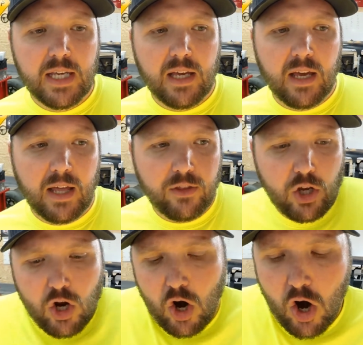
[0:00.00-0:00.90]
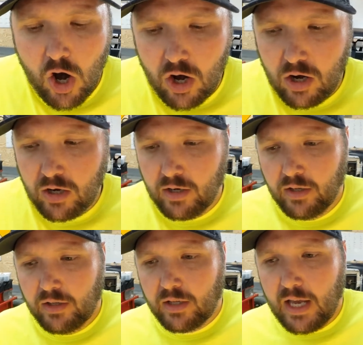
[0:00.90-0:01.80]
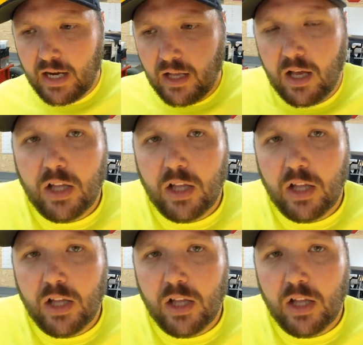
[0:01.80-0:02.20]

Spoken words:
the car kind of